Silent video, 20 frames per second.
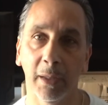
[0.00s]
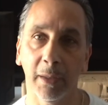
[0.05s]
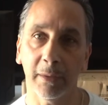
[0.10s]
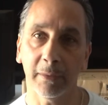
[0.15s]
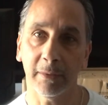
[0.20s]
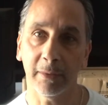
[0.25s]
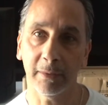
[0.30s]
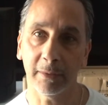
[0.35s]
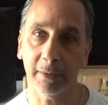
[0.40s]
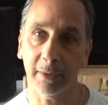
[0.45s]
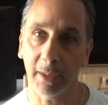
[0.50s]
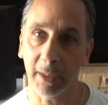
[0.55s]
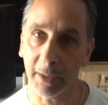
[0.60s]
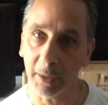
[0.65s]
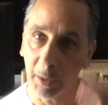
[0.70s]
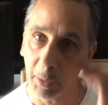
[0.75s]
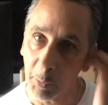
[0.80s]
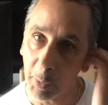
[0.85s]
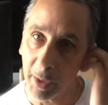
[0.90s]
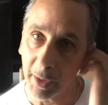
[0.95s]
since I
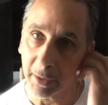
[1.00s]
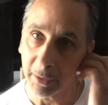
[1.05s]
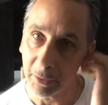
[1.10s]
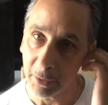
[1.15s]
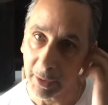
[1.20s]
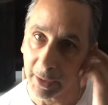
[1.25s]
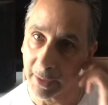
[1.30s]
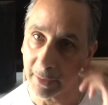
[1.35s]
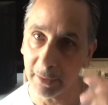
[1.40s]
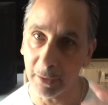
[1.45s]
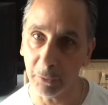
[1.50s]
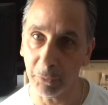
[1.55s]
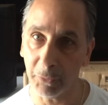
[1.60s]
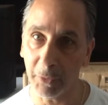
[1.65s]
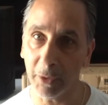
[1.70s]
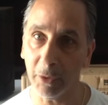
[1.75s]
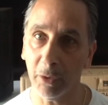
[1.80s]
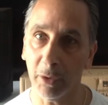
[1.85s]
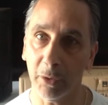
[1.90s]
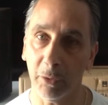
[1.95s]
wanted to get this
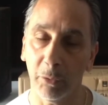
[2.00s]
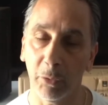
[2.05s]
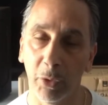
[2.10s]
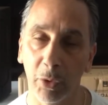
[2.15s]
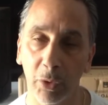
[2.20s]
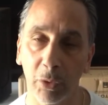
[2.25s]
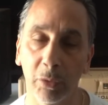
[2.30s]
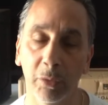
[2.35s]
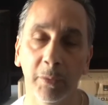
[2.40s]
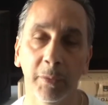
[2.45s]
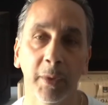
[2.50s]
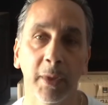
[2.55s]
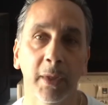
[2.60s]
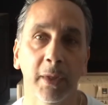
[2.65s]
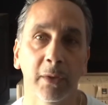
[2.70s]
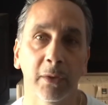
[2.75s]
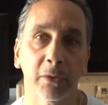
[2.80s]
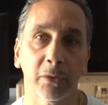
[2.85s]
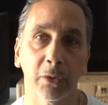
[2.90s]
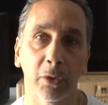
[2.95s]
video on the road.
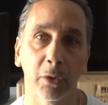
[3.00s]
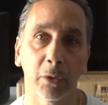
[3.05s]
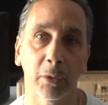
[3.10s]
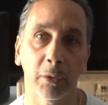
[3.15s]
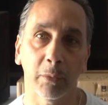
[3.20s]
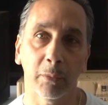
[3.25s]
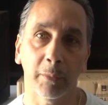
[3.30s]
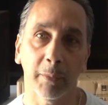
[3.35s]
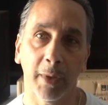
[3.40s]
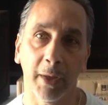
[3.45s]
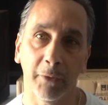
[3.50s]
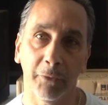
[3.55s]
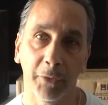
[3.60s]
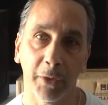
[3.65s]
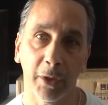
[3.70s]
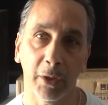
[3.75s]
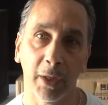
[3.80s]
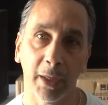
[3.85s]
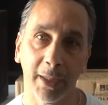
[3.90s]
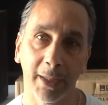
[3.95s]
So I
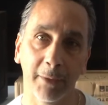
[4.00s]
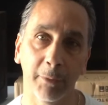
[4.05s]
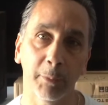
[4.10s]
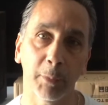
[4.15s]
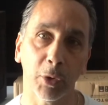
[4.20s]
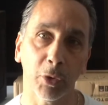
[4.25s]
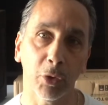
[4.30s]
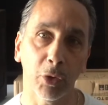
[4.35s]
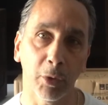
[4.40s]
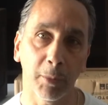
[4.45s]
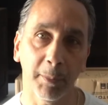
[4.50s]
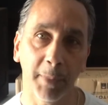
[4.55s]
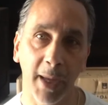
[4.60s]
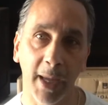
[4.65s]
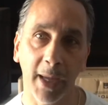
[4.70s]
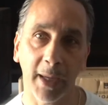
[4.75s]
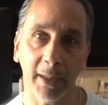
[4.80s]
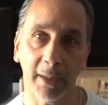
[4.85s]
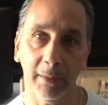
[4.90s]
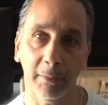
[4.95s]
figured I'd give them a call
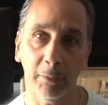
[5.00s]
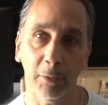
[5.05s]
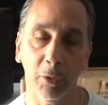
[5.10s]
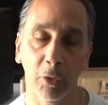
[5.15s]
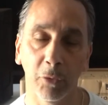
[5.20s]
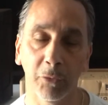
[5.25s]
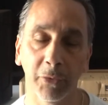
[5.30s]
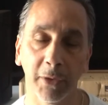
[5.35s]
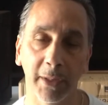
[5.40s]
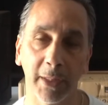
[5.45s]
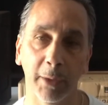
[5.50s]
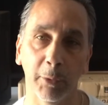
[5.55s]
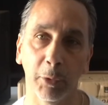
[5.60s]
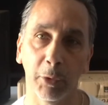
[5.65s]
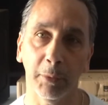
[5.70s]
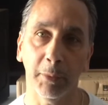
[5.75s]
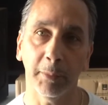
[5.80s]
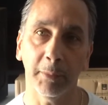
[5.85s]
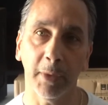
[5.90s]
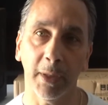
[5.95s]
back, and hopefully they
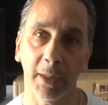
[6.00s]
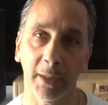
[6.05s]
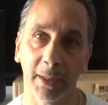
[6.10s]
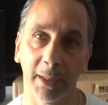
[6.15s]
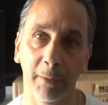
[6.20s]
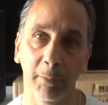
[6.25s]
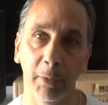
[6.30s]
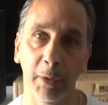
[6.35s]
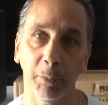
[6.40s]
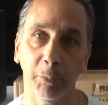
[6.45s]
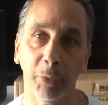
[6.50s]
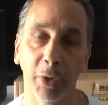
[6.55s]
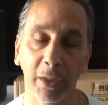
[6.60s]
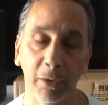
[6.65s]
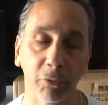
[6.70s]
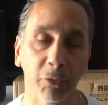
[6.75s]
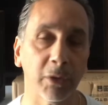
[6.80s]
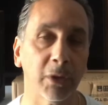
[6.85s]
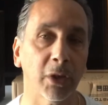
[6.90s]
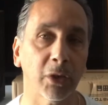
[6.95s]
would give me a
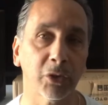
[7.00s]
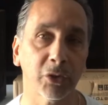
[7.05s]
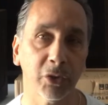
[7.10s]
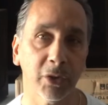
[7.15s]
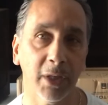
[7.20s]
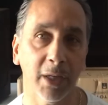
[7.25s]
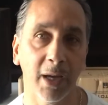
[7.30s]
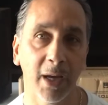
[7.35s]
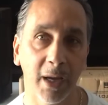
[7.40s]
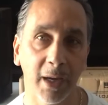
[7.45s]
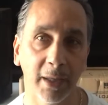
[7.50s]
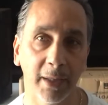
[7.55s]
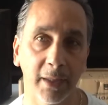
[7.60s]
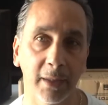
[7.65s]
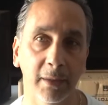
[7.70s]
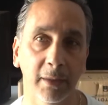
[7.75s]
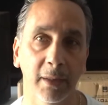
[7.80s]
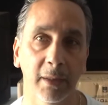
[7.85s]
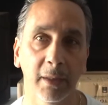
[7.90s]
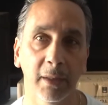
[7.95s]
price reduction on it,
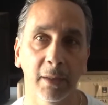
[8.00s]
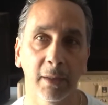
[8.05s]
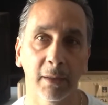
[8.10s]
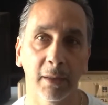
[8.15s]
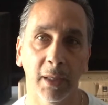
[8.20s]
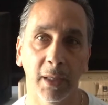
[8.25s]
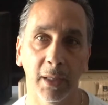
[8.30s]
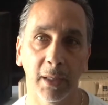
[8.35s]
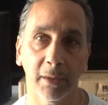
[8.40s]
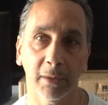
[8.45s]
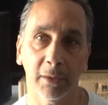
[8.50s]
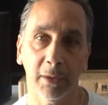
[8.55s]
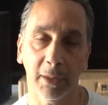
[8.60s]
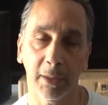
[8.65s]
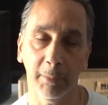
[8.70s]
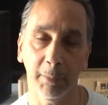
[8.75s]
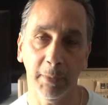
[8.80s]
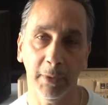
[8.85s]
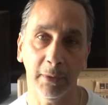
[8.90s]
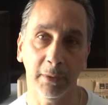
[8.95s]
to
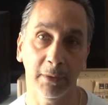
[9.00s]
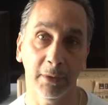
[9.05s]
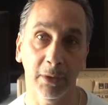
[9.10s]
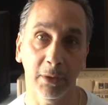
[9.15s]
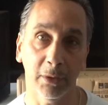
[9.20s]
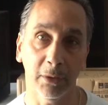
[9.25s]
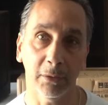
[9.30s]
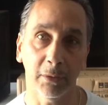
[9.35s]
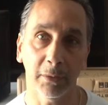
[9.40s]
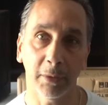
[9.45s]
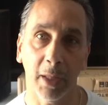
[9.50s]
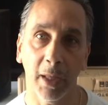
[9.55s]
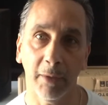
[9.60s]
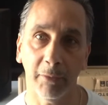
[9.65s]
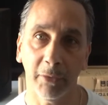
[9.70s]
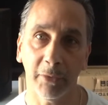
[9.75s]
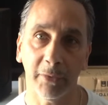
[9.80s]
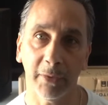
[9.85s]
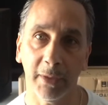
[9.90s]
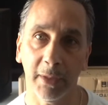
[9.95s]
give me,
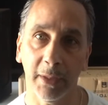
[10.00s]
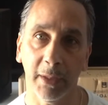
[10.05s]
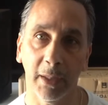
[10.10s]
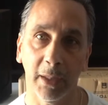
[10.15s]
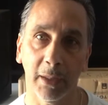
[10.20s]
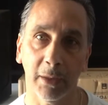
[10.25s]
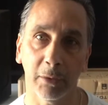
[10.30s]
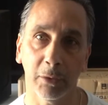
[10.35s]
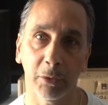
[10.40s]
obviously